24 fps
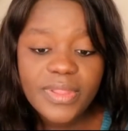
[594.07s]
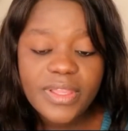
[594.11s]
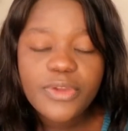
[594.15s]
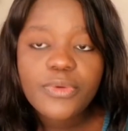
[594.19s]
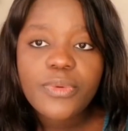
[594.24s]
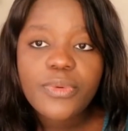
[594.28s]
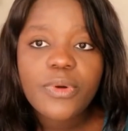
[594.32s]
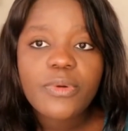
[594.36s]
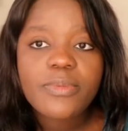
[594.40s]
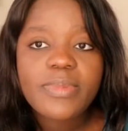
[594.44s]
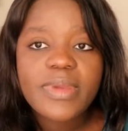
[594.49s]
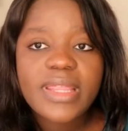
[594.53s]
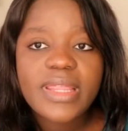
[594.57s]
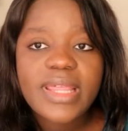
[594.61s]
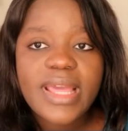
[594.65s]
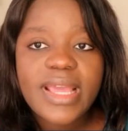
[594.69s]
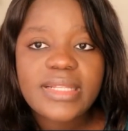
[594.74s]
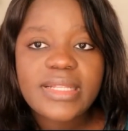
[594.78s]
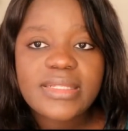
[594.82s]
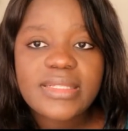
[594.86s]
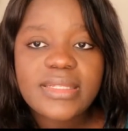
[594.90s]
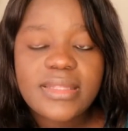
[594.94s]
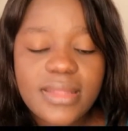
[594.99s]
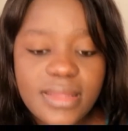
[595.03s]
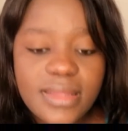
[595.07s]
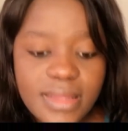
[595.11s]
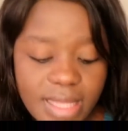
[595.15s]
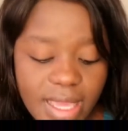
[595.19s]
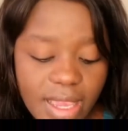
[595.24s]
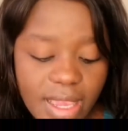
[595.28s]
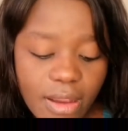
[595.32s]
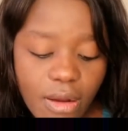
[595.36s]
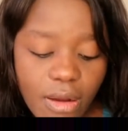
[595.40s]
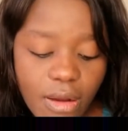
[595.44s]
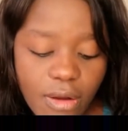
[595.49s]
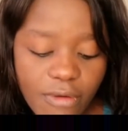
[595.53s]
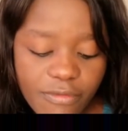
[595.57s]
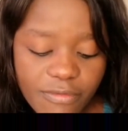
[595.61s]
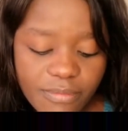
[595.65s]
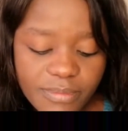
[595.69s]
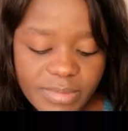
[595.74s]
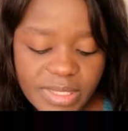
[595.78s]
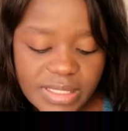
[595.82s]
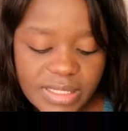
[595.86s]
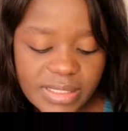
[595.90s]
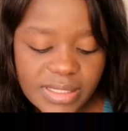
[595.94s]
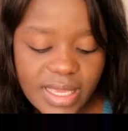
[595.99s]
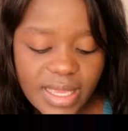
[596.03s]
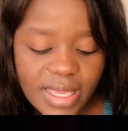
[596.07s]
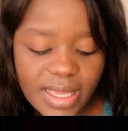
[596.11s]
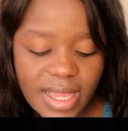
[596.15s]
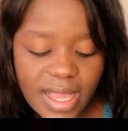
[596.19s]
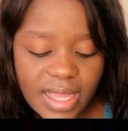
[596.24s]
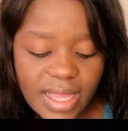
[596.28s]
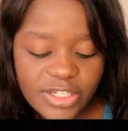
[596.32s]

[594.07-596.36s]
it will be that thing of me saying